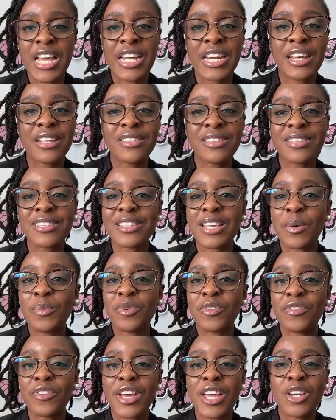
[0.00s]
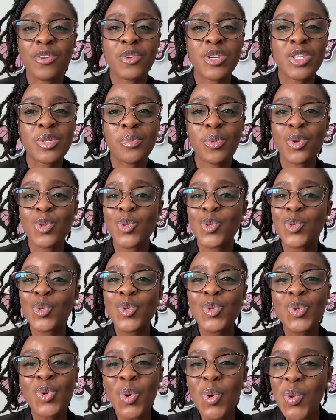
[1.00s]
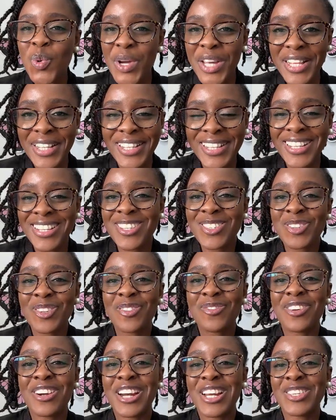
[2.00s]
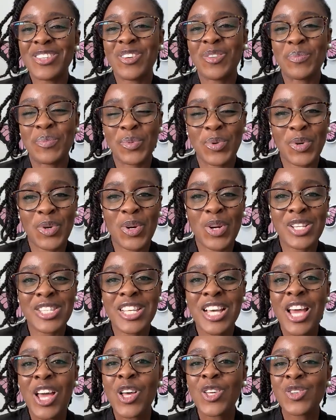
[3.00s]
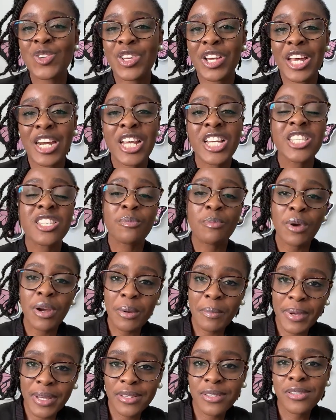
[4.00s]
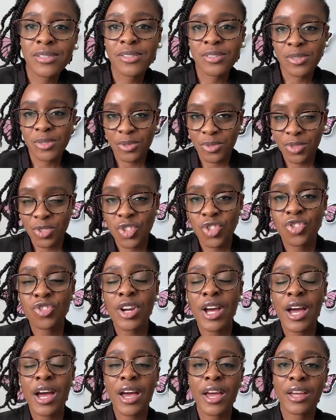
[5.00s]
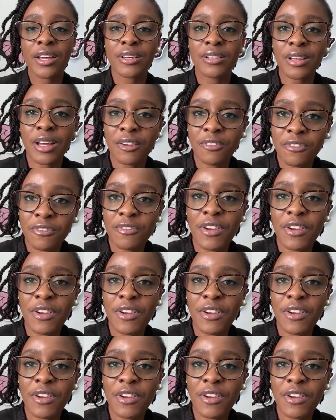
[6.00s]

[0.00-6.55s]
Now this type of hair, it responds so well to a variety of products, so you can experiment, try and